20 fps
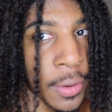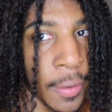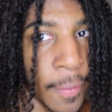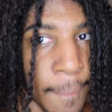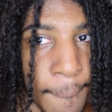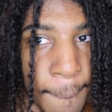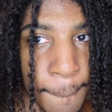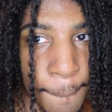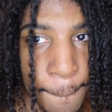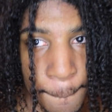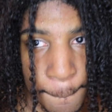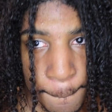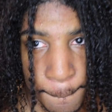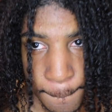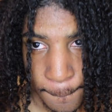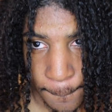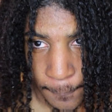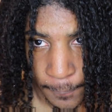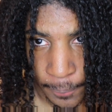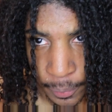I
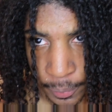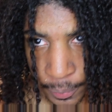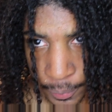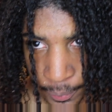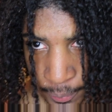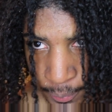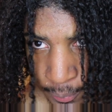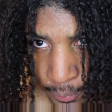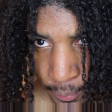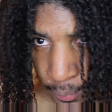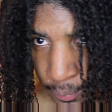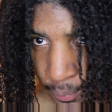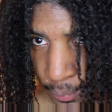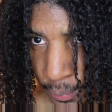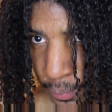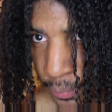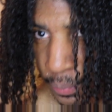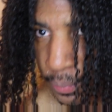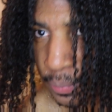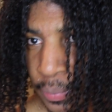rinse out the clay mask.
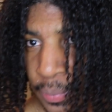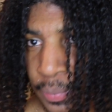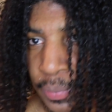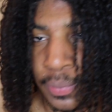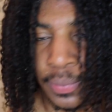This is just